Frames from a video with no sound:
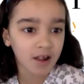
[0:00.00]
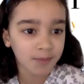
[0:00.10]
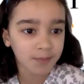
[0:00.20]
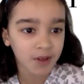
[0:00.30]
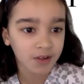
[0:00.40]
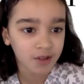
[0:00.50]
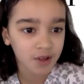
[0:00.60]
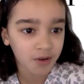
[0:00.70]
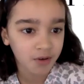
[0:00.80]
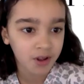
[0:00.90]
helping
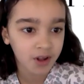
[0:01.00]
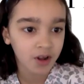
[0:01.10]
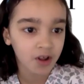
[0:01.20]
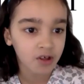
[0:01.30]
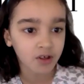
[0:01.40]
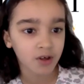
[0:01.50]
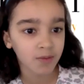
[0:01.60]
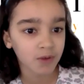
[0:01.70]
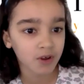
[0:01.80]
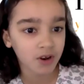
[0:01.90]
local
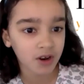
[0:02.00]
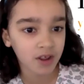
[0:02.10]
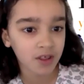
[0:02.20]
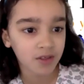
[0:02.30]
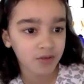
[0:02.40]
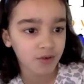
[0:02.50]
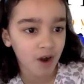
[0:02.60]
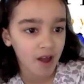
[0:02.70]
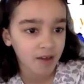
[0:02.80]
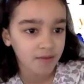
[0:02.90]
communities
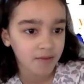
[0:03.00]
thrive.